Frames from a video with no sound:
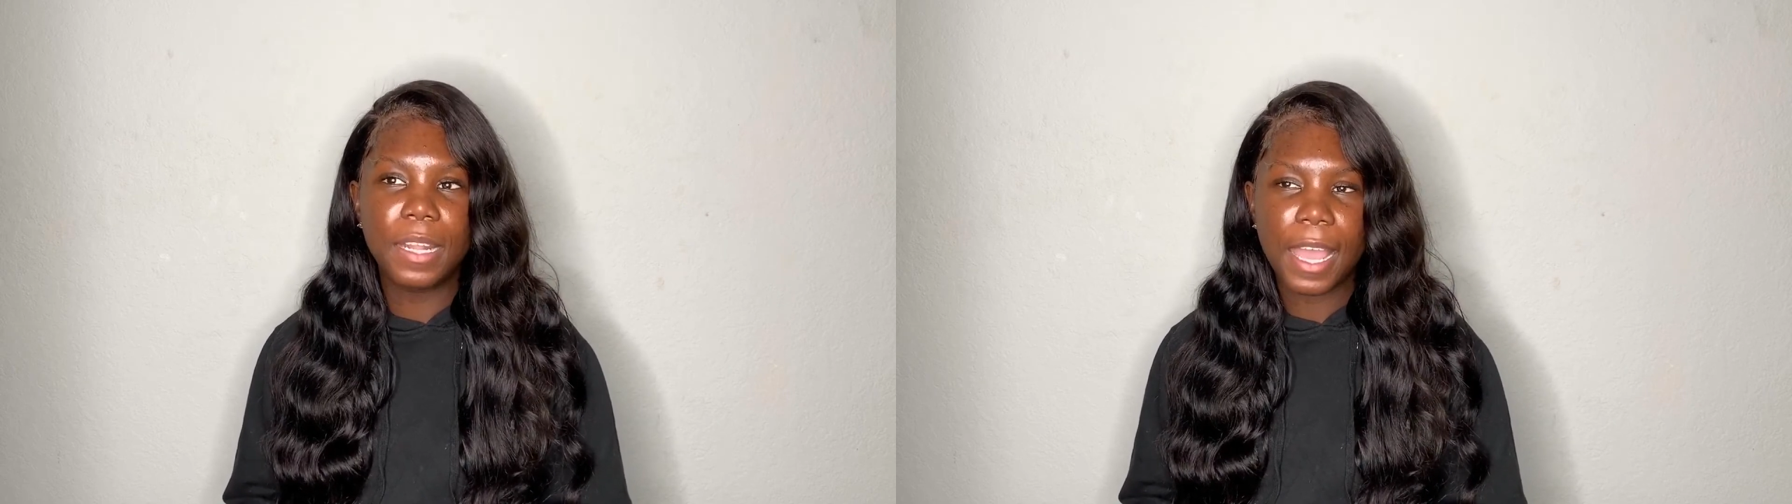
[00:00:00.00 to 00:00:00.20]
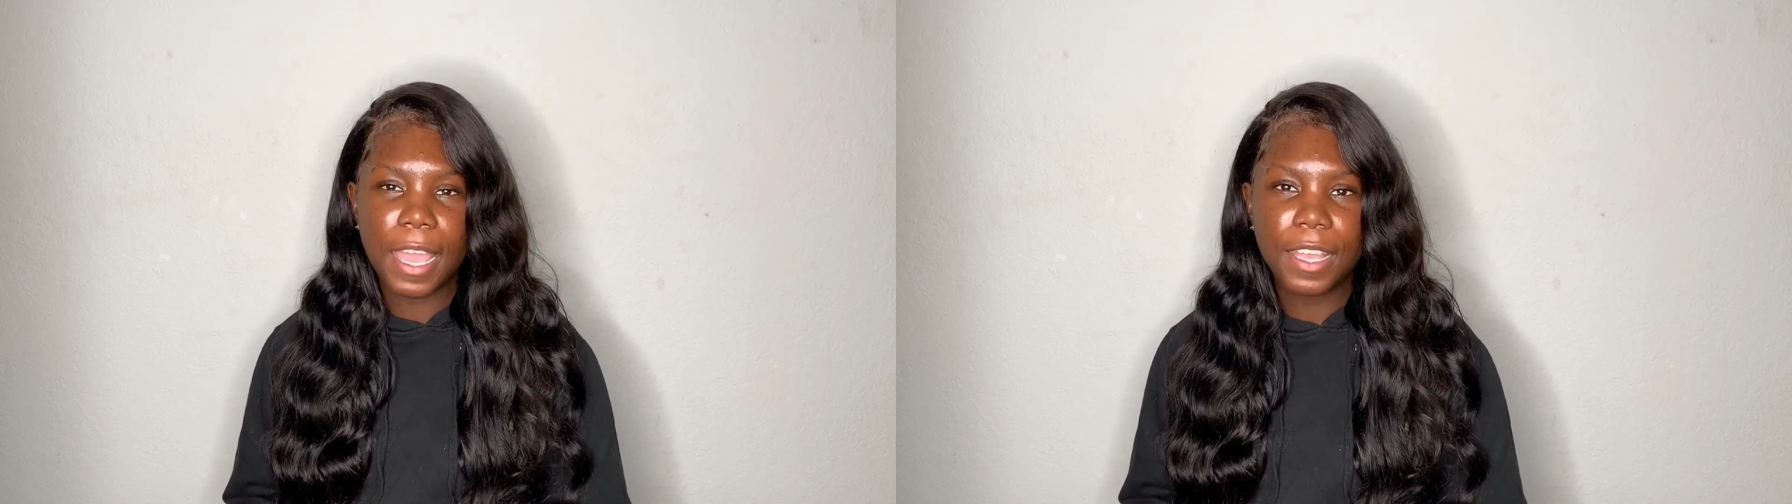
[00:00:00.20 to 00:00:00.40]

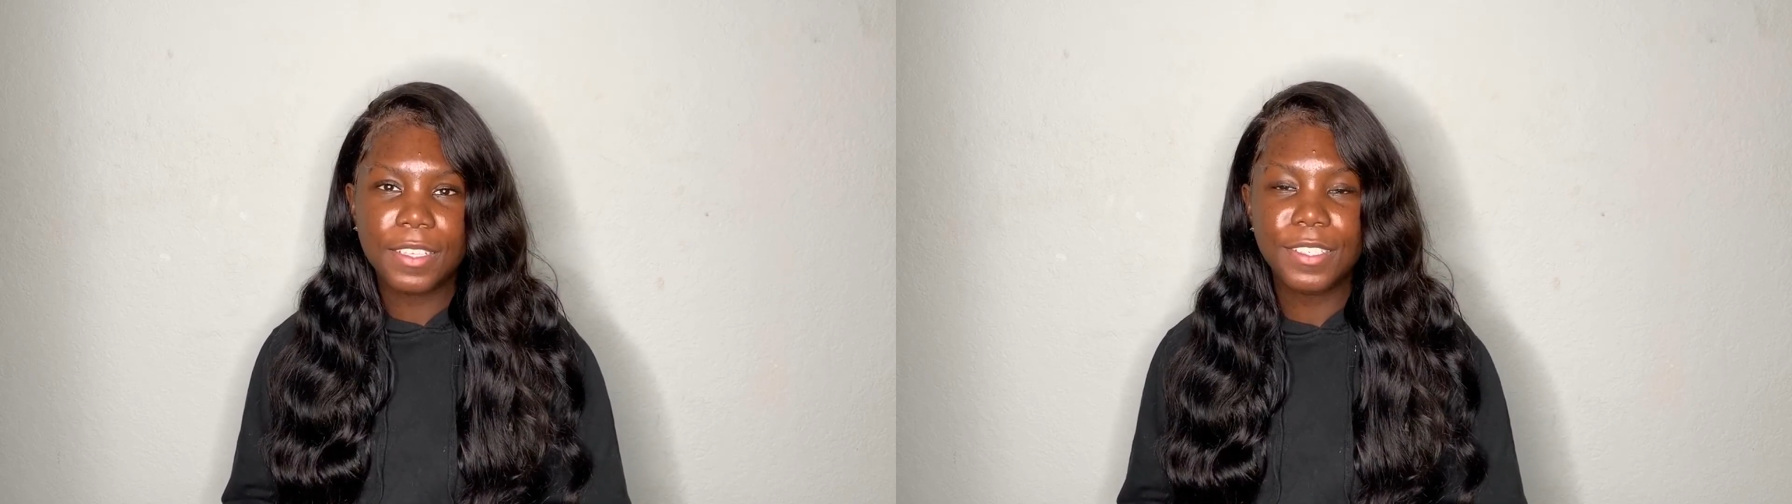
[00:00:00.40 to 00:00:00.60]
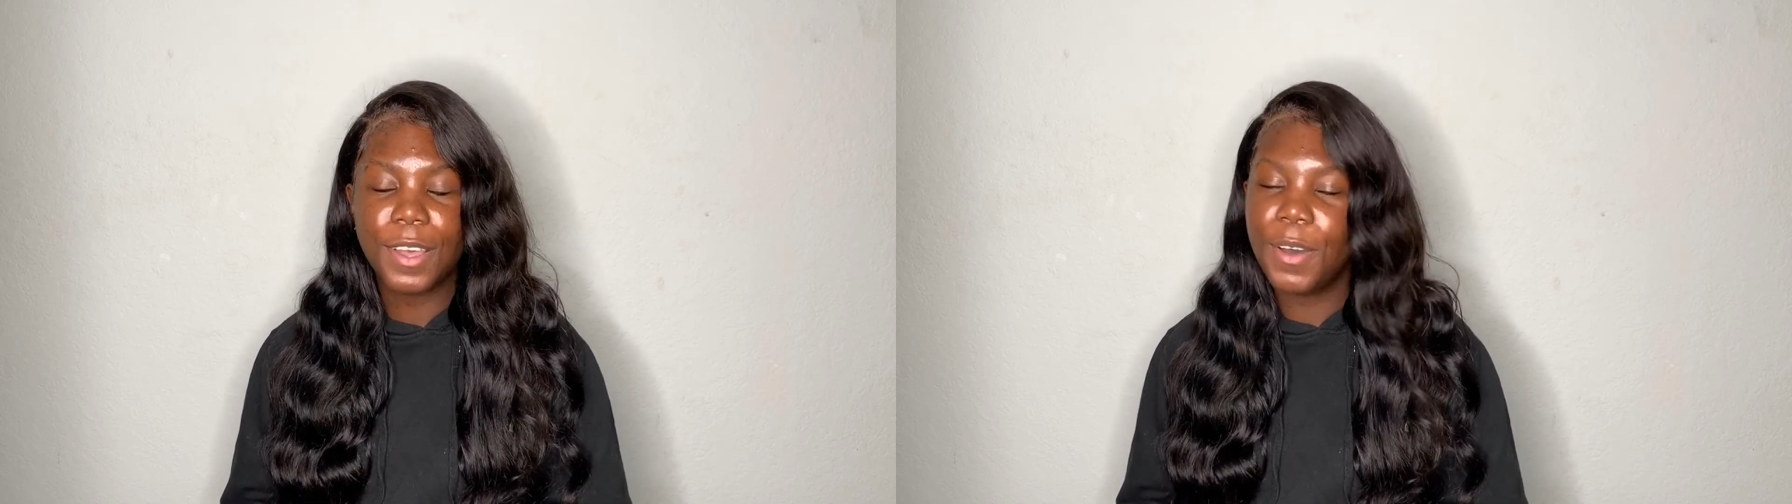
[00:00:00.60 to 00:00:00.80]
like
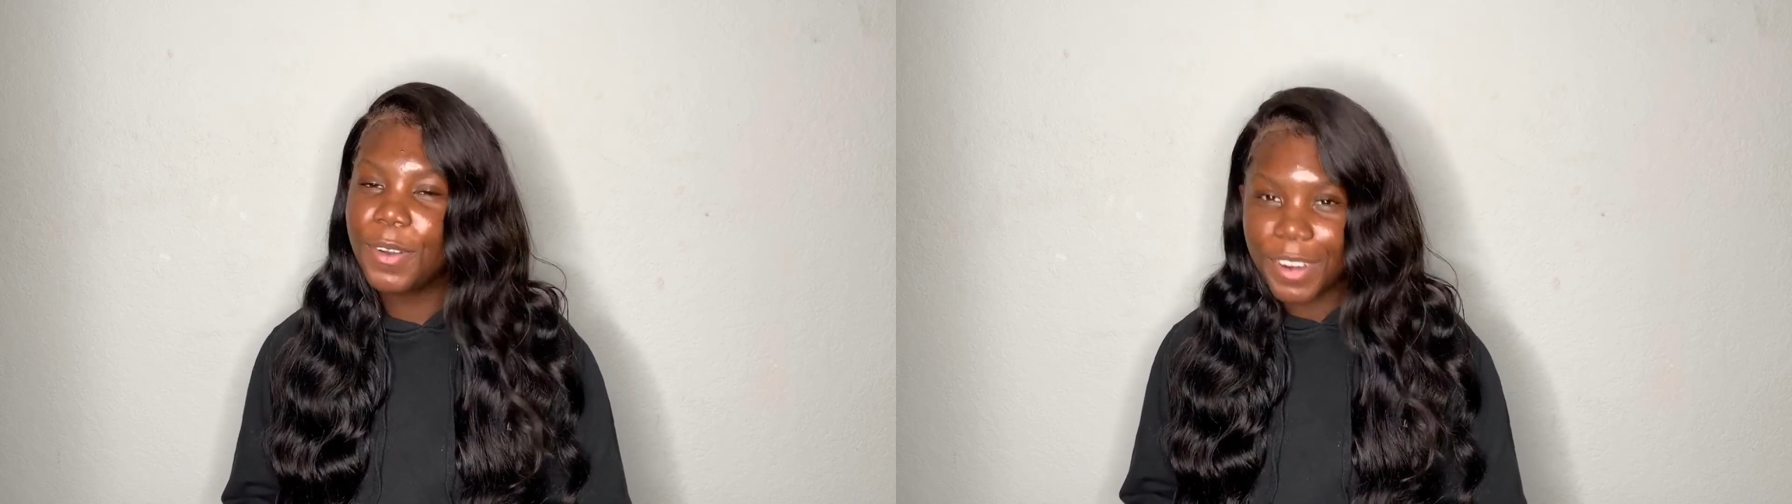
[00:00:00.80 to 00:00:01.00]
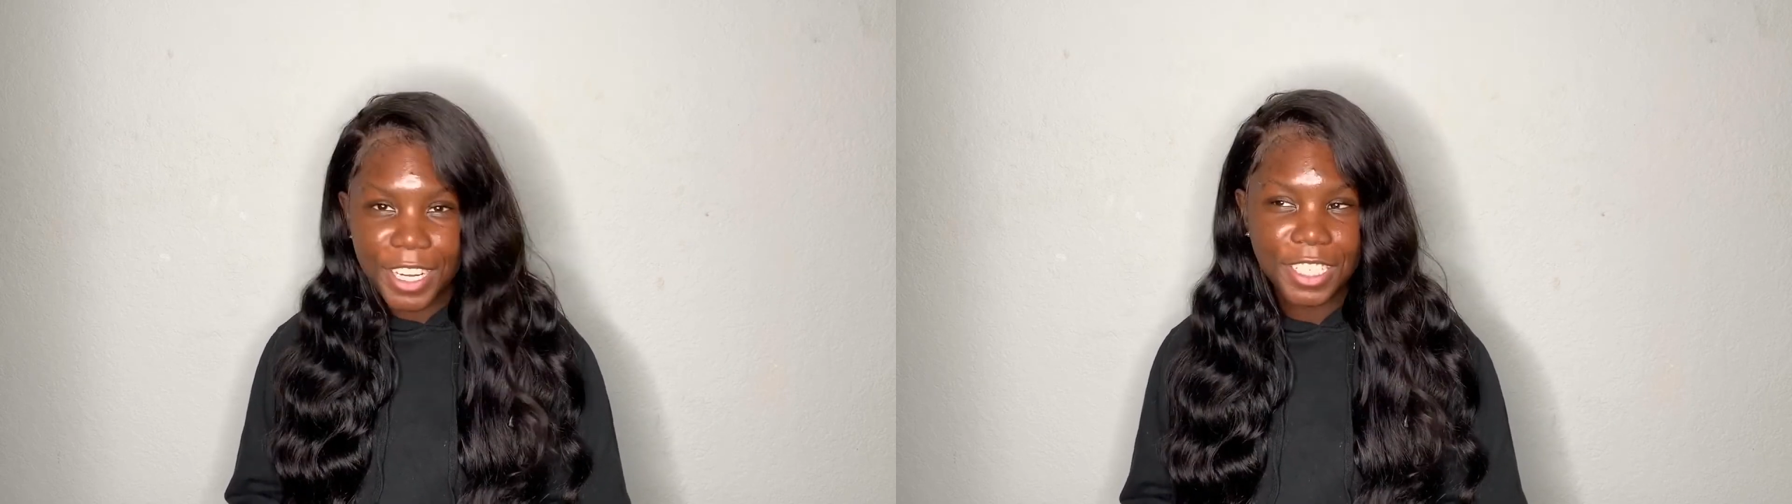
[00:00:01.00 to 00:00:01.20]
so
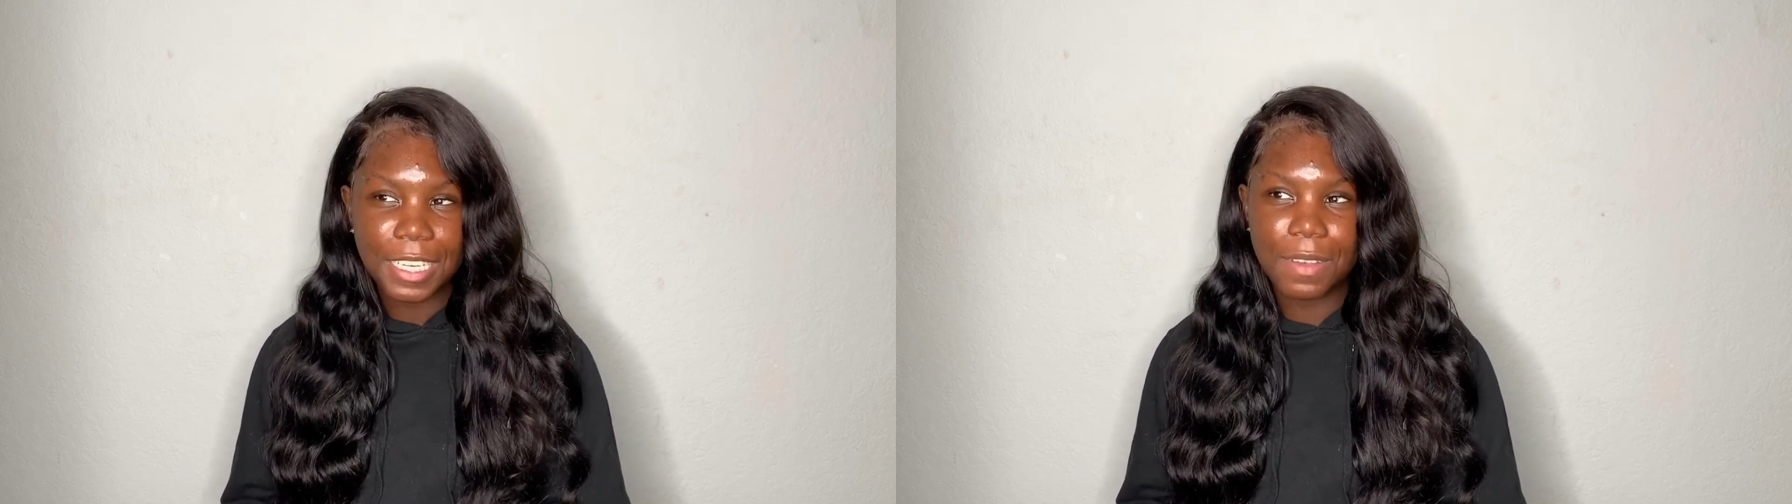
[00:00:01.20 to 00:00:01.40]
crushing.